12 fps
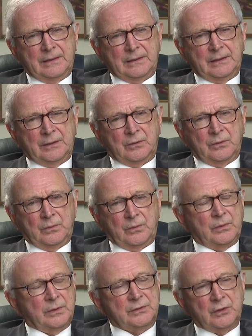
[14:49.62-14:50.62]

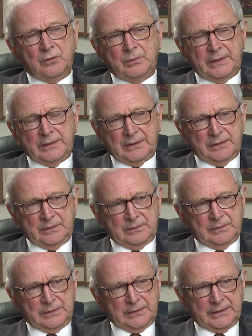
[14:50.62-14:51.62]
we're told by the
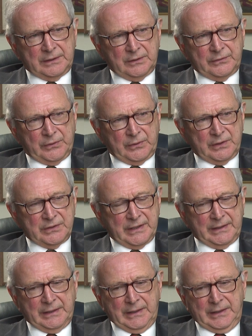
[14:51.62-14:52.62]
legal authorities
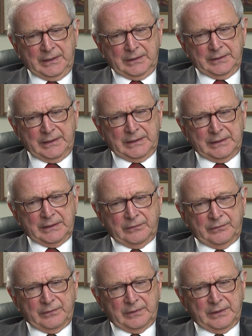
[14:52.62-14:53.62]
that
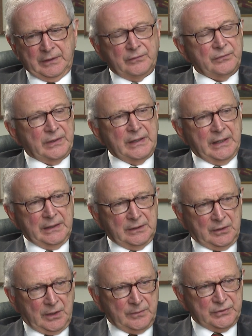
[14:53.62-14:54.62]
if they had
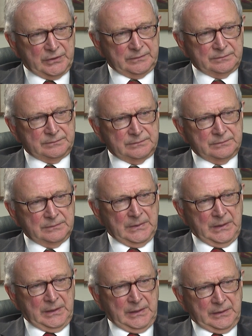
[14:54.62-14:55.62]
an option,
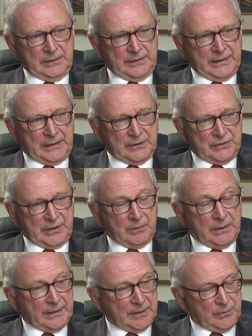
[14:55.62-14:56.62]
they could say,
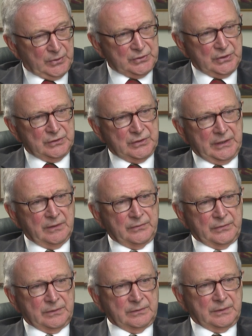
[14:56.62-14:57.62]
well, I can put you in jail
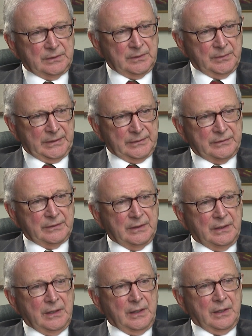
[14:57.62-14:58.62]
for a month,
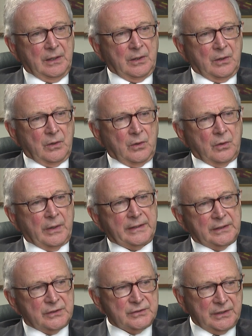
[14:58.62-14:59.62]
or I
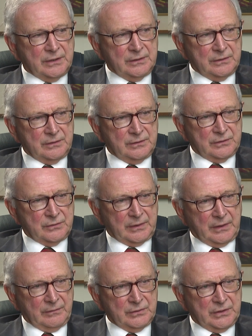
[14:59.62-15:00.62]
can assign you to this
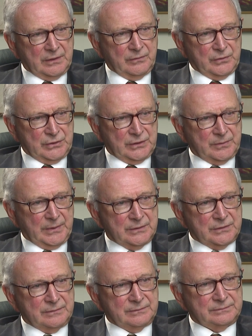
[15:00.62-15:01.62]
recovery center for 6 months.